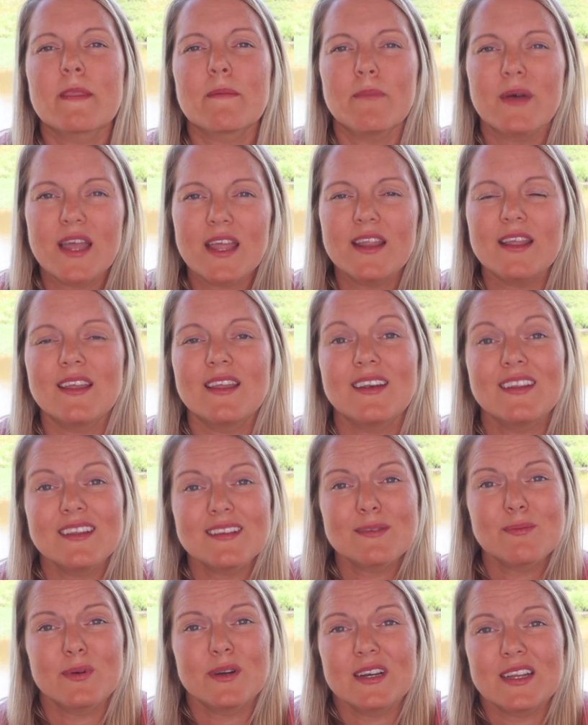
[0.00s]
but it
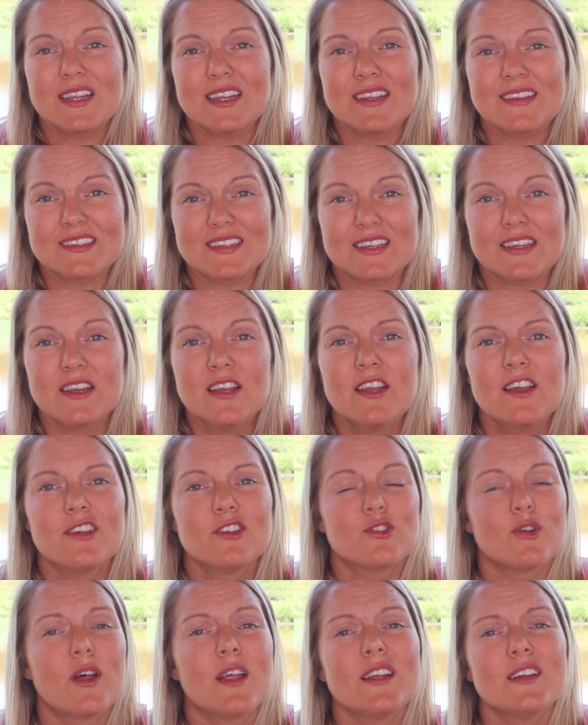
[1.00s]
is pretty easy.
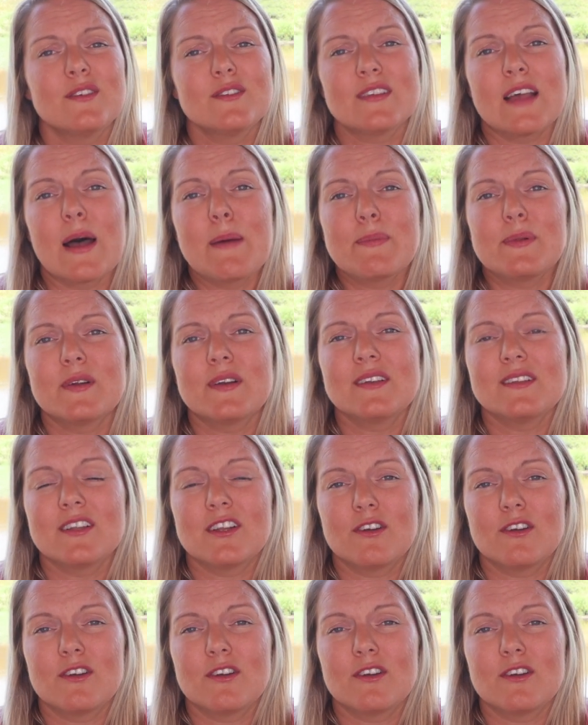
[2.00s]
So all I do is upload it to